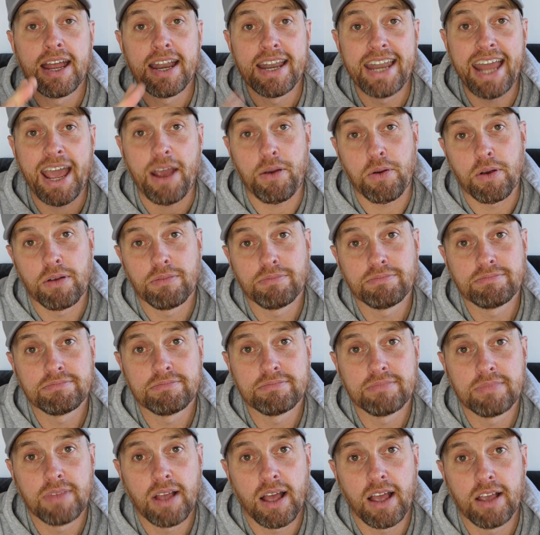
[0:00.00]
Now,
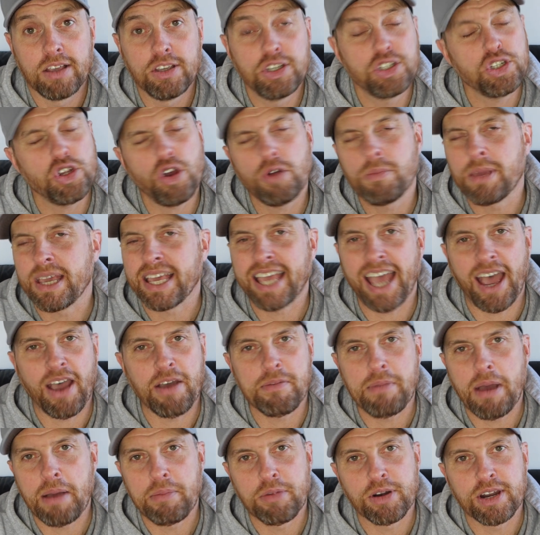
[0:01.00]
you saw me counting
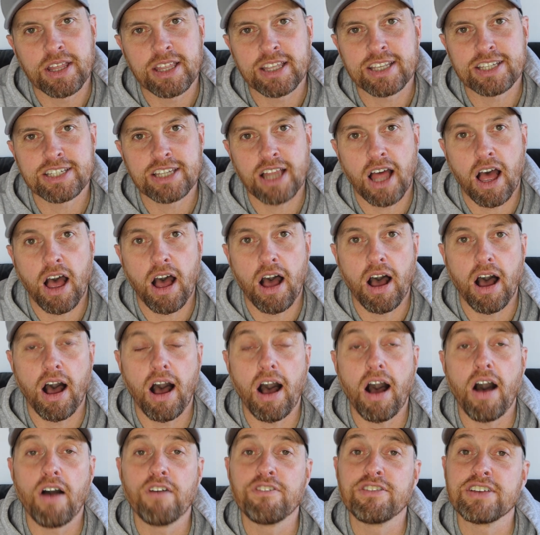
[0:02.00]
my money at the start.
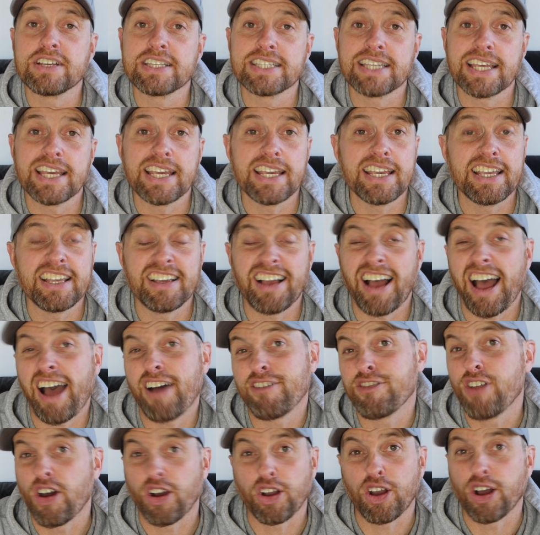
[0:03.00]
Obviously,
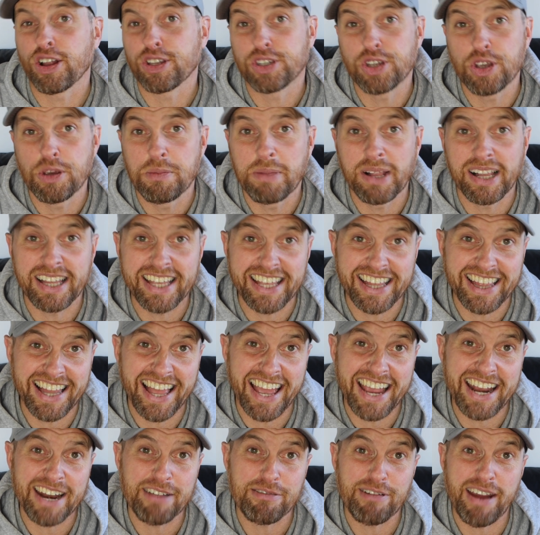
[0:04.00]
I've not got $2 billion
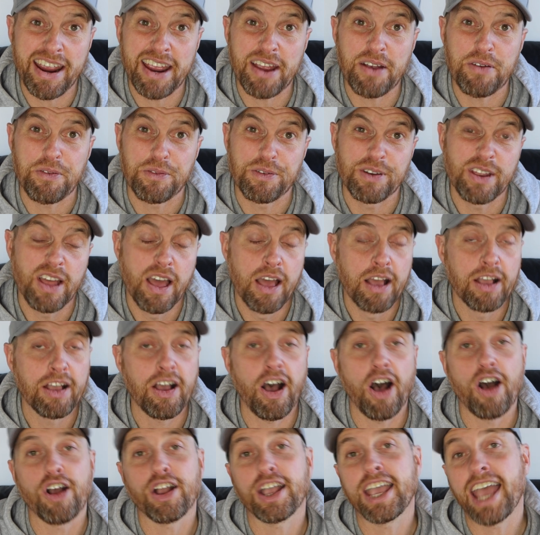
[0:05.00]
lying around,
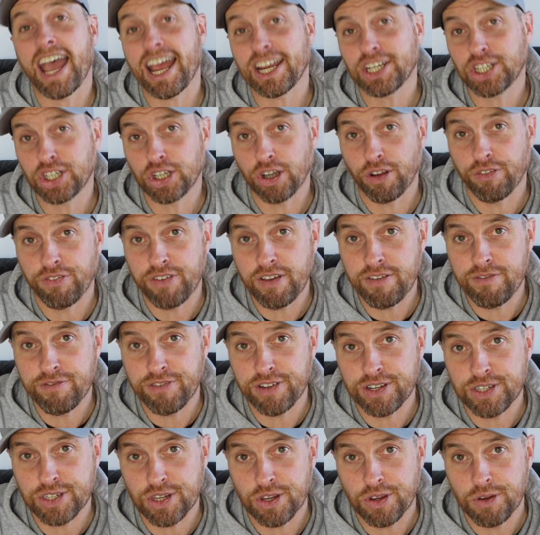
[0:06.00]
can't cash stuff in for
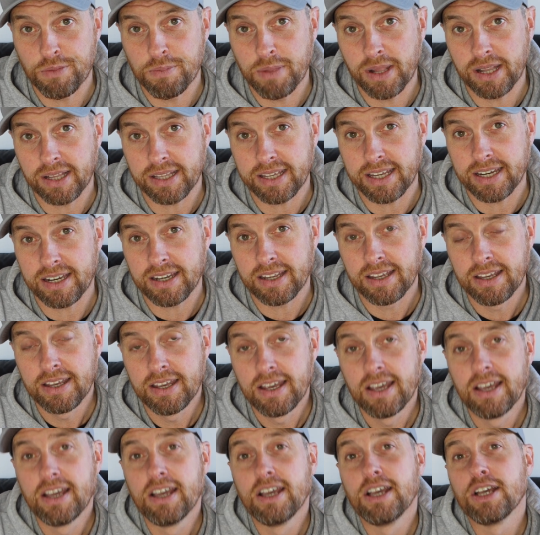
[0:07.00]
$2 billion.
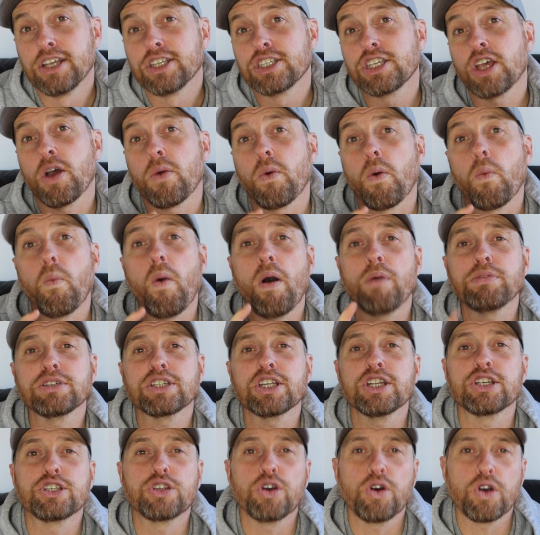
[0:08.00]
So what I was
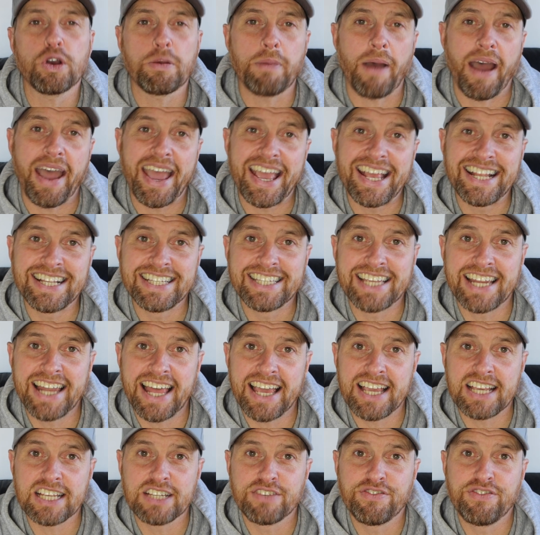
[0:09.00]
going to talk about in
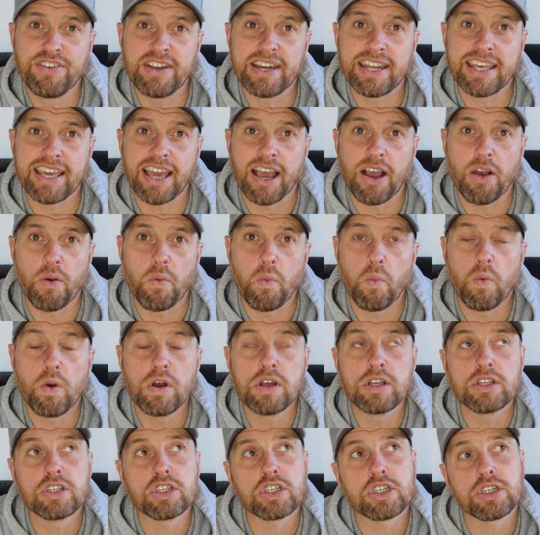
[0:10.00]
today's video
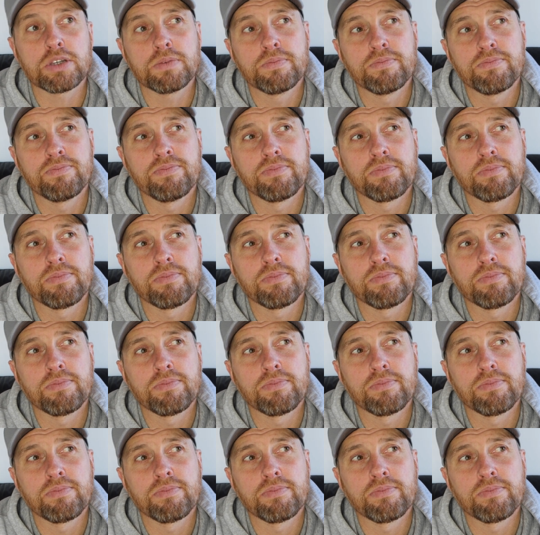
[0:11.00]
was